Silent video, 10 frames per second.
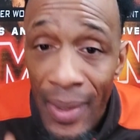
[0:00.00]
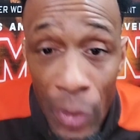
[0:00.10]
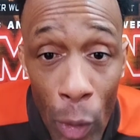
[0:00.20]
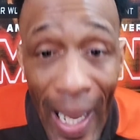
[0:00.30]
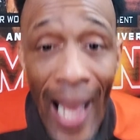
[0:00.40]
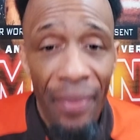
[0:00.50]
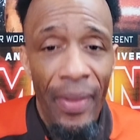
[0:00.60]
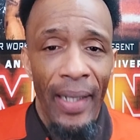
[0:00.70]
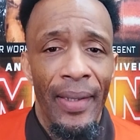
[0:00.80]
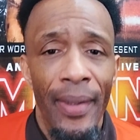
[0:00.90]
You
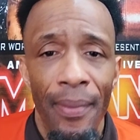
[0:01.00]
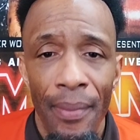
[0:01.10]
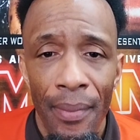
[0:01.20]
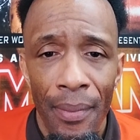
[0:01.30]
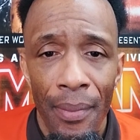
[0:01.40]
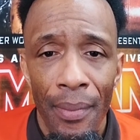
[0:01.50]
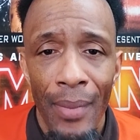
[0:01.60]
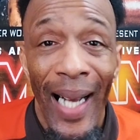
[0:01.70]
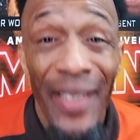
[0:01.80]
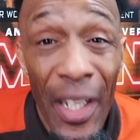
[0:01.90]
got this.
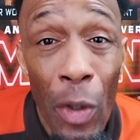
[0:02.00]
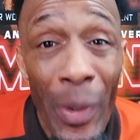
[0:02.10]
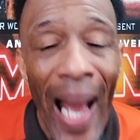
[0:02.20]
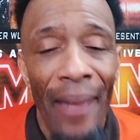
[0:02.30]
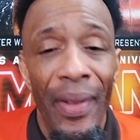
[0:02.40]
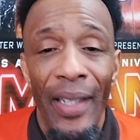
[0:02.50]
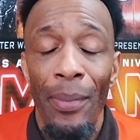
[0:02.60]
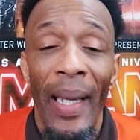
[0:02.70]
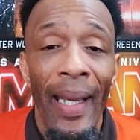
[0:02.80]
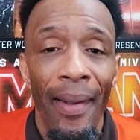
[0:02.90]
I said, you got this,
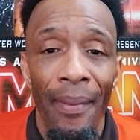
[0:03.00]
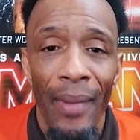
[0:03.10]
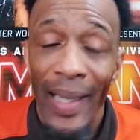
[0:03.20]
man.